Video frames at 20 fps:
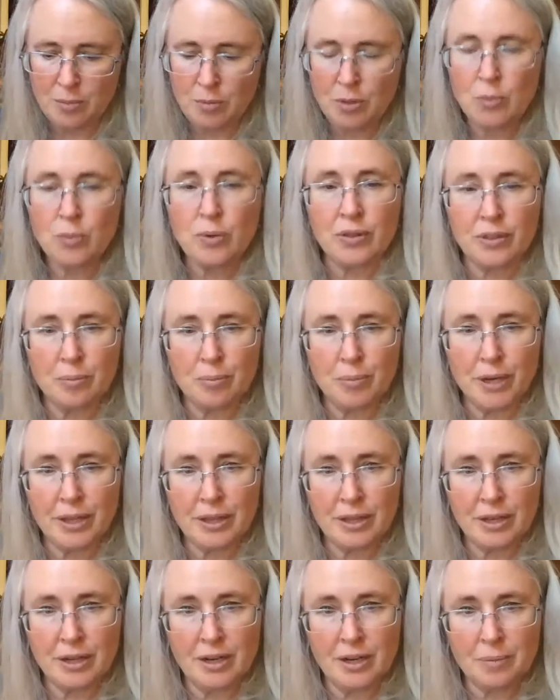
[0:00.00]
me with him by
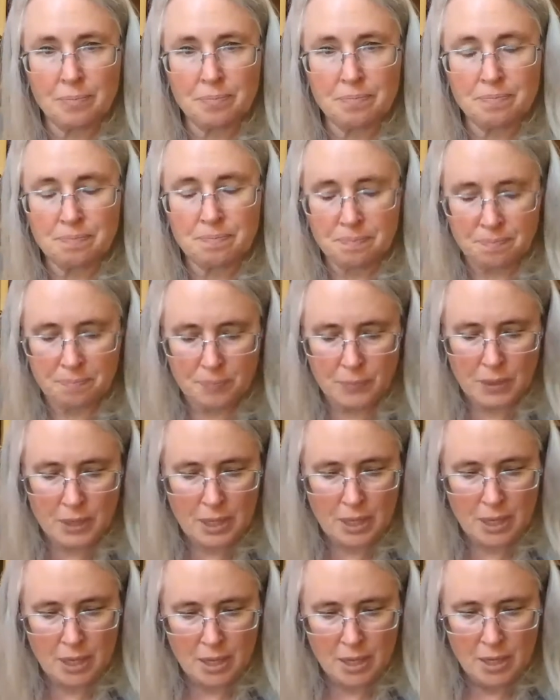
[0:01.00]
the arm.
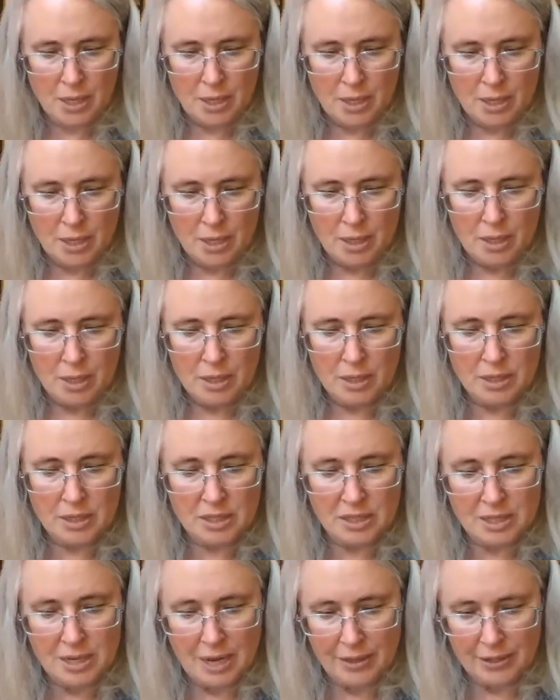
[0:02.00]
"This
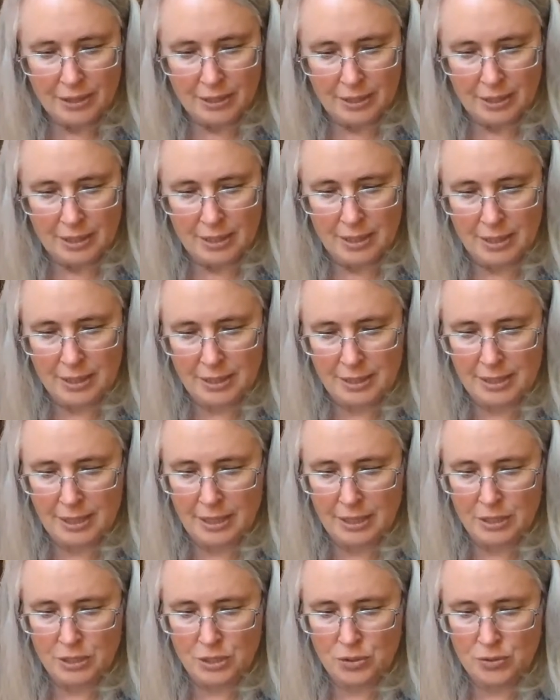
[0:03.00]
is nothing," he
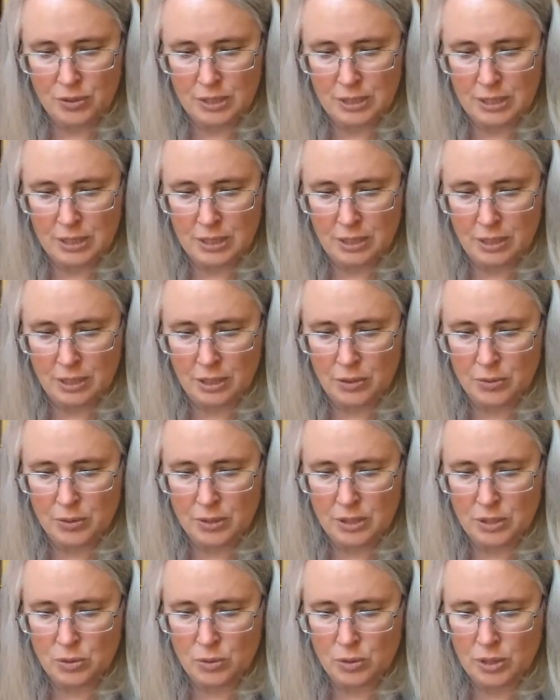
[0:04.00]
said as soon as he had closed
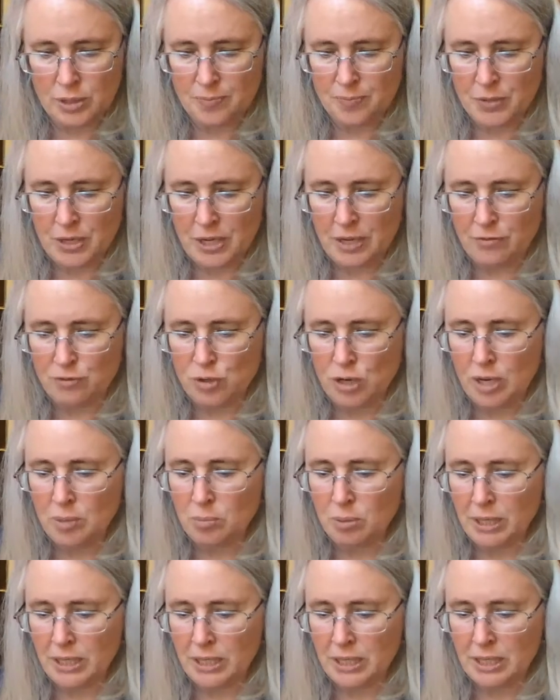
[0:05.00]
the door. "I have drawn
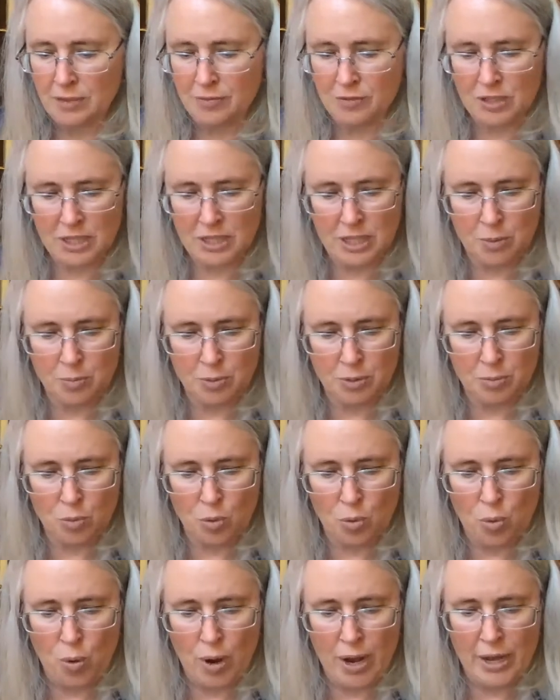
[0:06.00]
blood enough to keep him
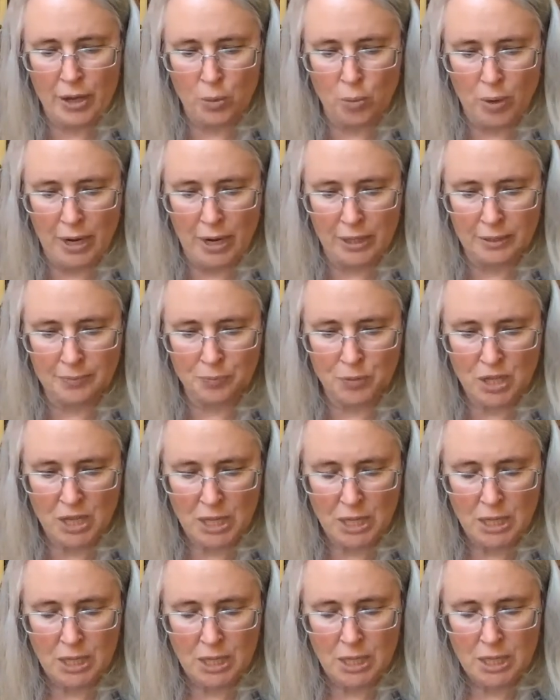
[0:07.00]
quiet a while.
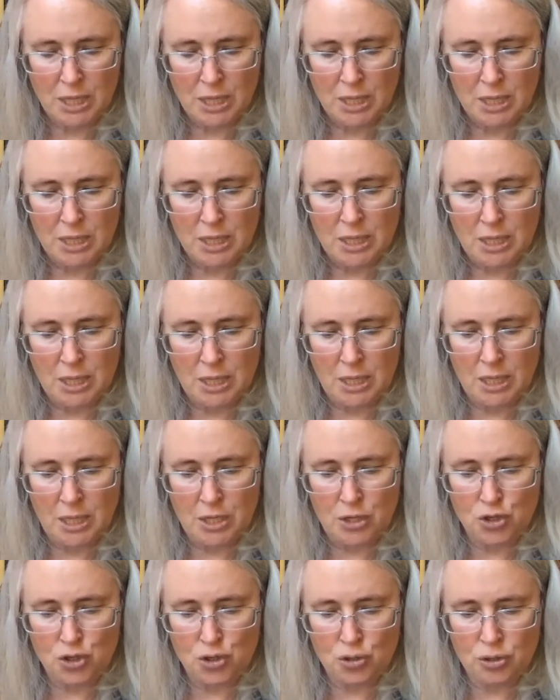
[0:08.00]
He
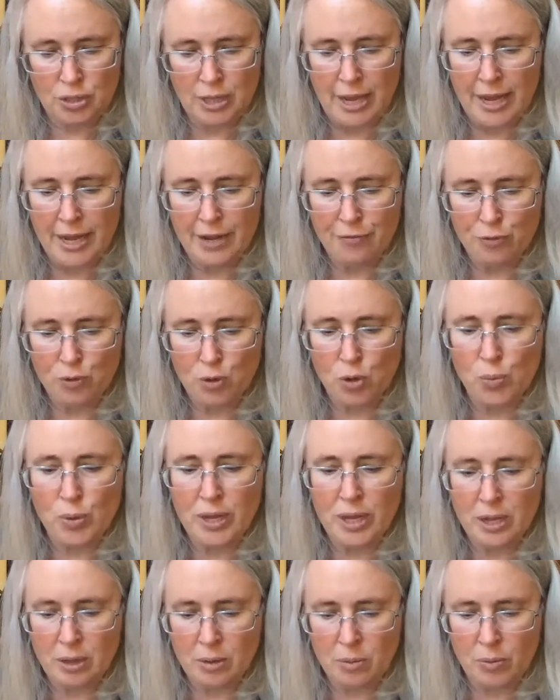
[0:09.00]
should lie for a
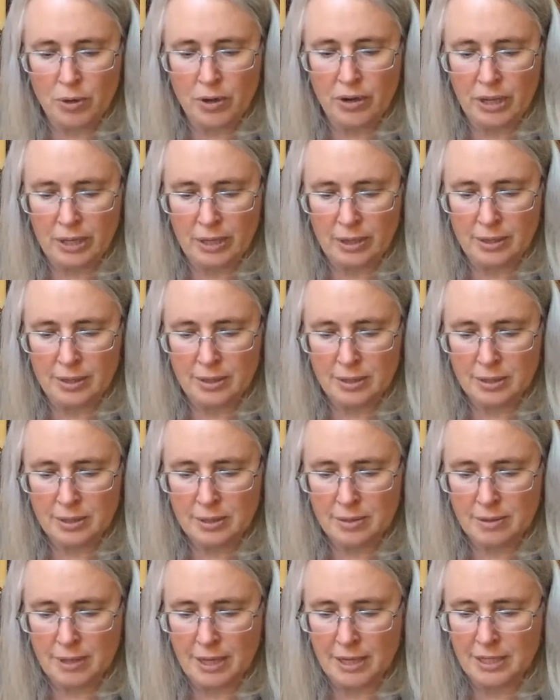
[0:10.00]
week where he
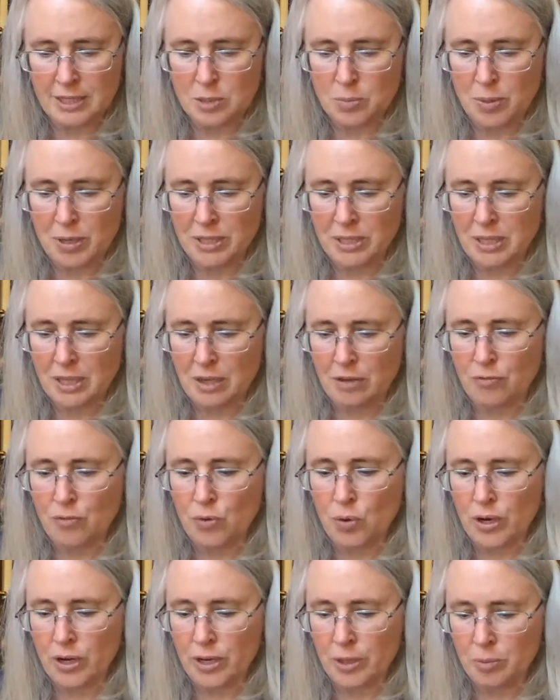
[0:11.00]
is. That is the best thing
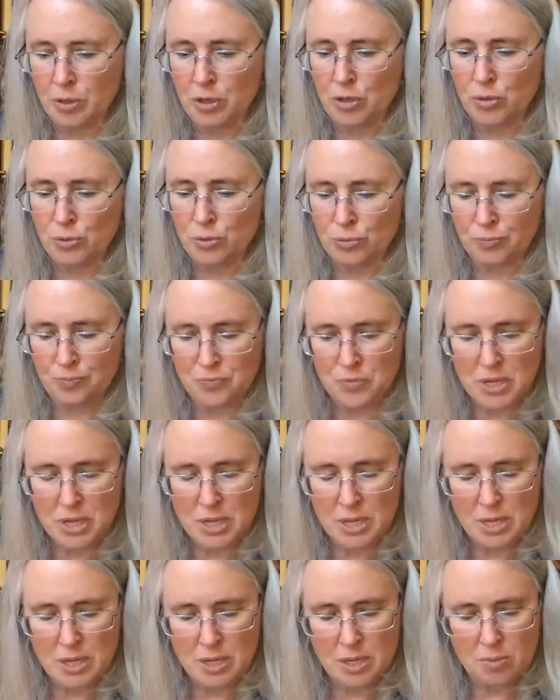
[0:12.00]
for him and you.
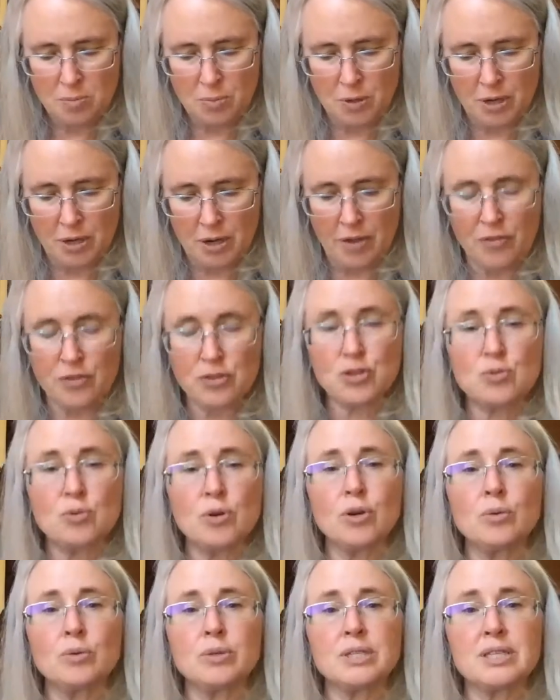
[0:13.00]
But another
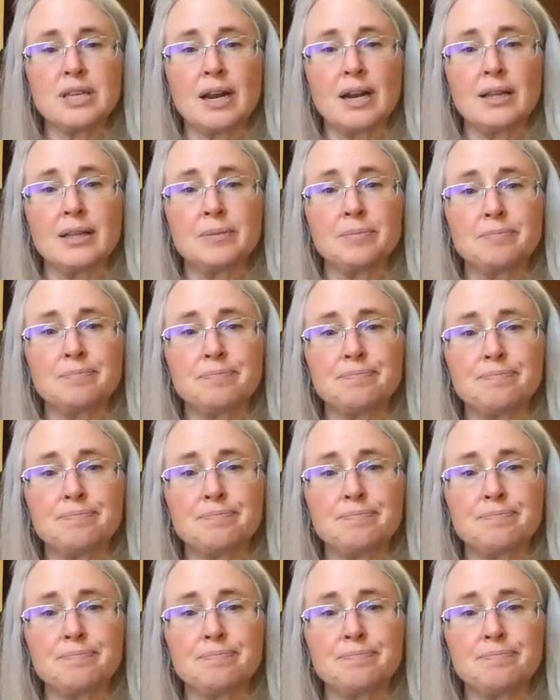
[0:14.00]
stroke would settle them."